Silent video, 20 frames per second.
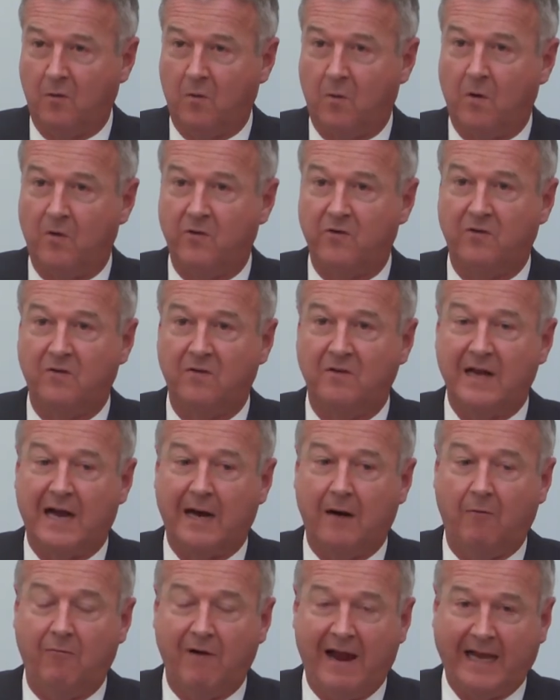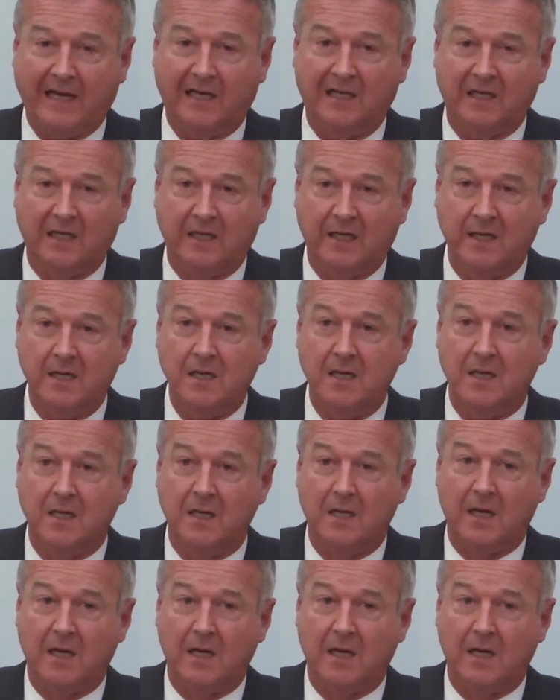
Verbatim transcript: Court directly,